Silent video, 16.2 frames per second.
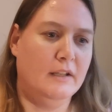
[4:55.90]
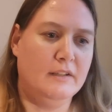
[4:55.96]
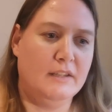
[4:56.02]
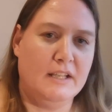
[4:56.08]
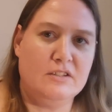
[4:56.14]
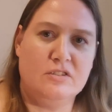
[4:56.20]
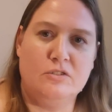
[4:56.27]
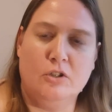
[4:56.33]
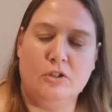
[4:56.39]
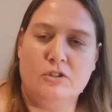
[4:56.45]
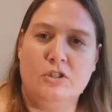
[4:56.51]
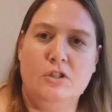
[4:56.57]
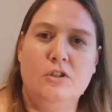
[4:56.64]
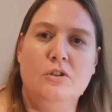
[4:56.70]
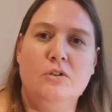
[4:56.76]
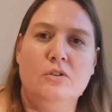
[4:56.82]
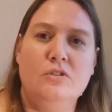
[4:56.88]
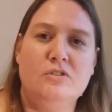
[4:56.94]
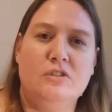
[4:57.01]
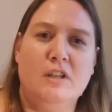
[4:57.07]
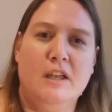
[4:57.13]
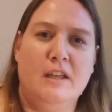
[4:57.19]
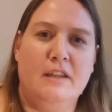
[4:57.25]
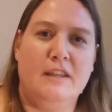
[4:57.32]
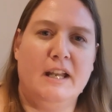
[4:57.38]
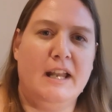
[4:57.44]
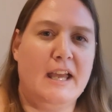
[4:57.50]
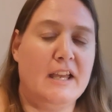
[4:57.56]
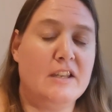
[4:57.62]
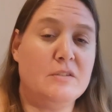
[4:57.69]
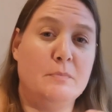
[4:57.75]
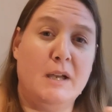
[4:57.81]
that's not used, that
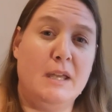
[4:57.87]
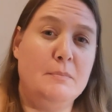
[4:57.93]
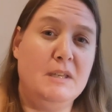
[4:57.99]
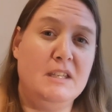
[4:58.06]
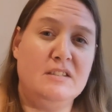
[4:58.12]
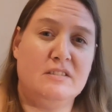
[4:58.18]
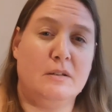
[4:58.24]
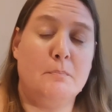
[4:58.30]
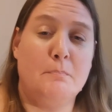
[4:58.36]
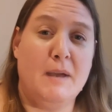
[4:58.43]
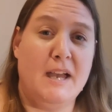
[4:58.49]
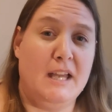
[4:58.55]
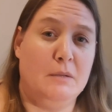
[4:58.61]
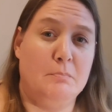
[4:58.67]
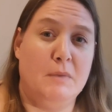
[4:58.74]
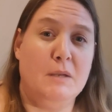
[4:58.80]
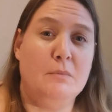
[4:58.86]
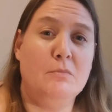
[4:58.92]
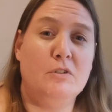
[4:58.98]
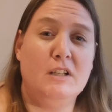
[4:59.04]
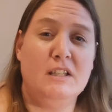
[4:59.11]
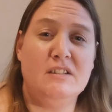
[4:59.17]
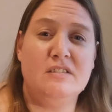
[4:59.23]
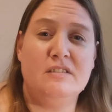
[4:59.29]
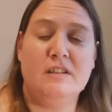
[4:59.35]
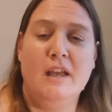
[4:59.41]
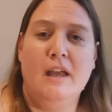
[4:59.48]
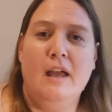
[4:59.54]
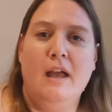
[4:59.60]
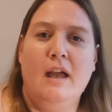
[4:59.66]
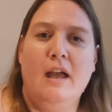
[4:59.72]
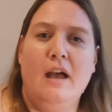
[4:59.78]
has maybe some bad memories,
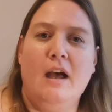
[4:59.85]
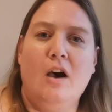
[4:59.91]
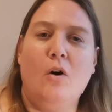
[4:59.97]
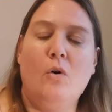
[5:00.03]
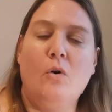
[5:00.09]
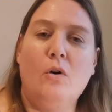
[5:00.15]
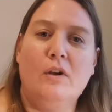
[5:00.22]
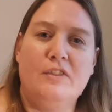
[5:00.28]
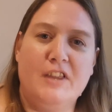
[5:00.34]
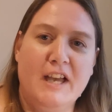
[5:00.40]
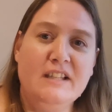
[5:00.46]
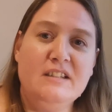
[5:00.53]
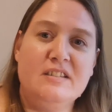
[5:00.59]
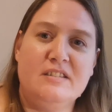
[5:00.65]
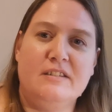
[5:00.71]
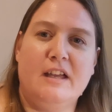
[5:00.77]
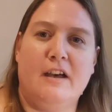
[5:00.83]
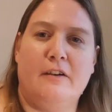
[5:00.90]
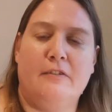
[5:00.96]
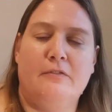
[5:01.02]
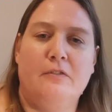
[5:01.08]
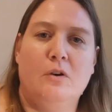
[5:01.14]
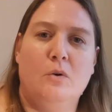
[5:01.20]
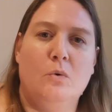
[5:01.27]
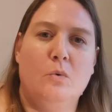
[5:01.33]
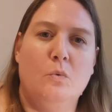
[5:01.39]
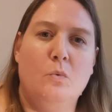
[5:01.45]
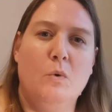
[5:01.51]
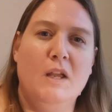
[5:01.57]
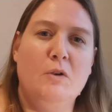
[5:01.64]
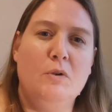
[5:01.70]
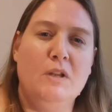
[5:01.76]
that stuff
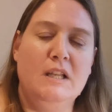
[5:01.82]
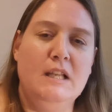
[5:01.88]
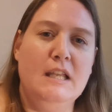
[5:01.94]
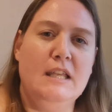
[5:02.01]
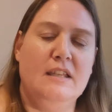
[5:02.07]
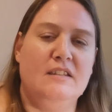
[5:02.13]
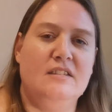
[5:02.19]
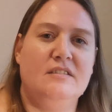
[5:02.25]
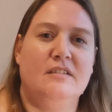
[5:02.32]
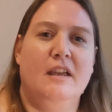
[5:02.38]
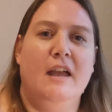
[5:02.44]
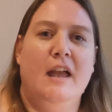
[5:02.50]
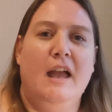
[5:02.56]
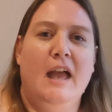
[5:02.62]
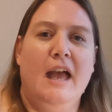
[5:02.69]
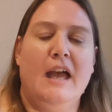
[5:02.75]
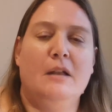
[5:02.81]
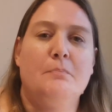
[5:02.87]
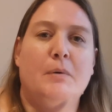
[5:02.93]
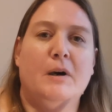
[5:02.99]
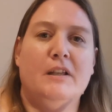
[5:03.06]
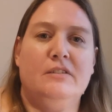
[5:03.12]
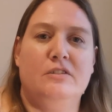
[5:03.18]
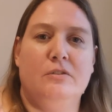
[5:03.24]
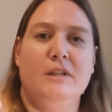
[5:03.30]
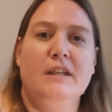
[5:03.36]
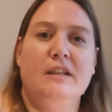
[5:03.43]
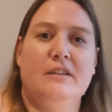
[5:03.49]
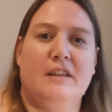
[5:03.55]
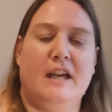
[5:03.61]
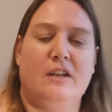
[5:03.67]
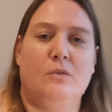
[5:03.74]
we release. And by
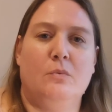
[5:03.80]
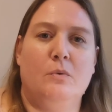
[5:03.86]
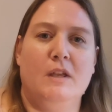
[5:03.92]
doing that,